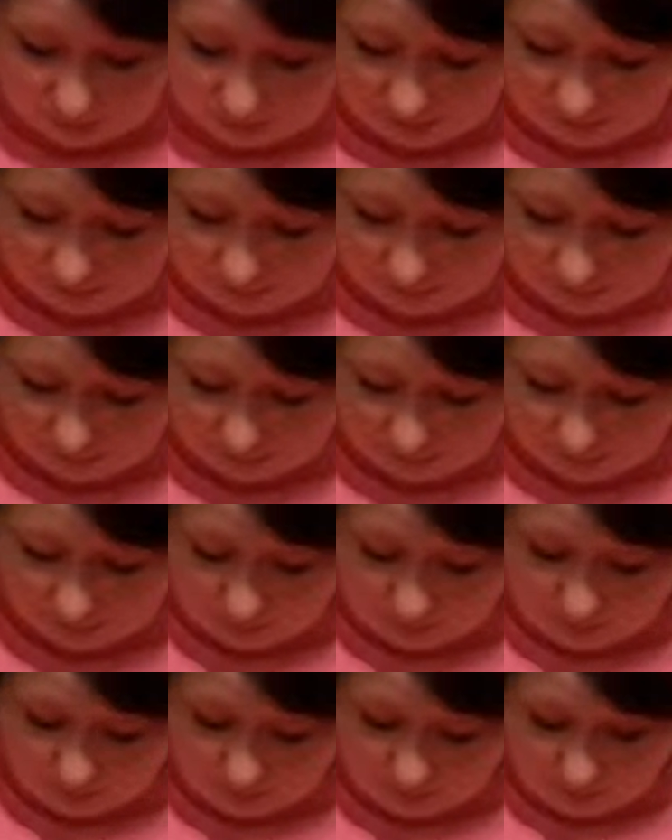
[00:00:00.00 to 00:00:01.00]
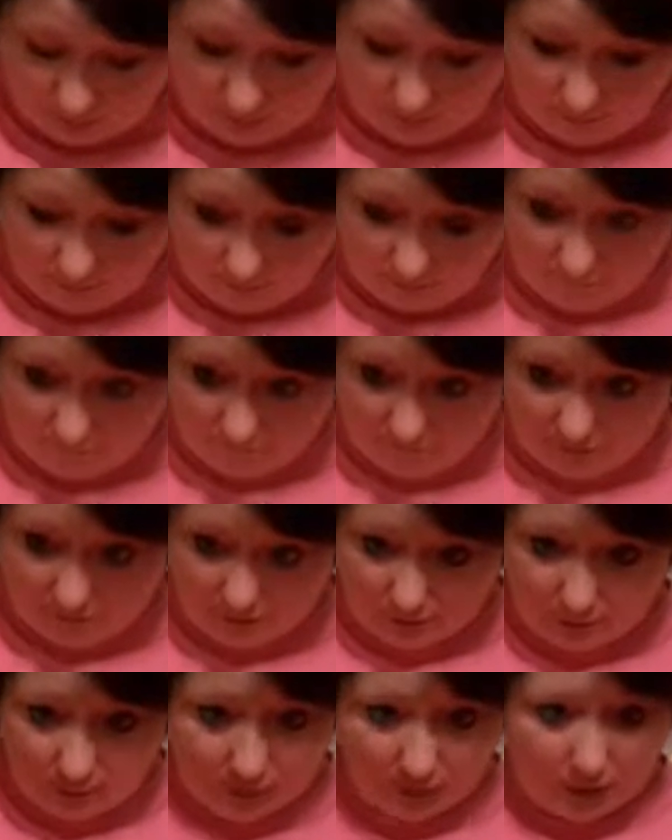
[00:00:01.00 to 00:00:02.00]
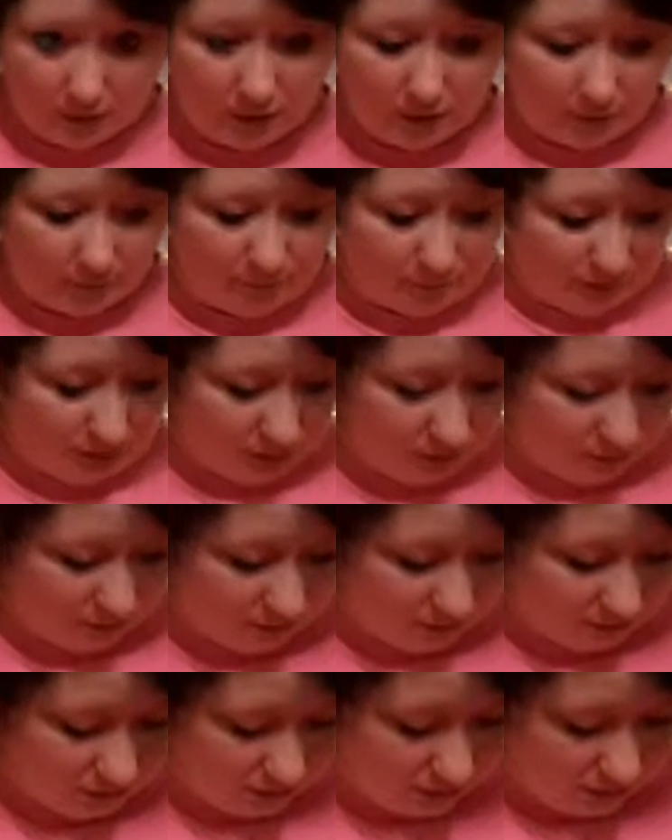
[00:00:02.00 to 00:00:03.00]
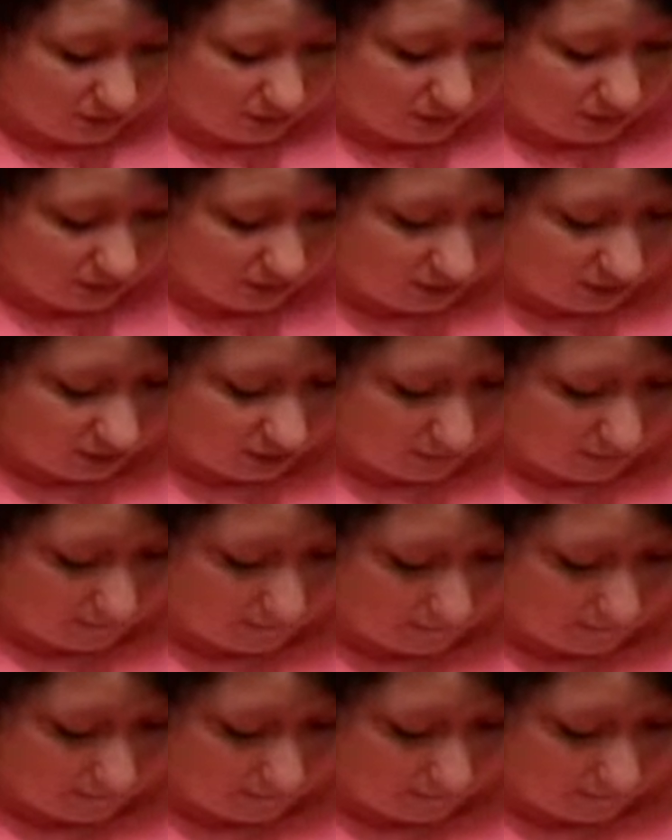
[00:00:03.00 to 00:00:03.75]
is a remake of a Beatles song,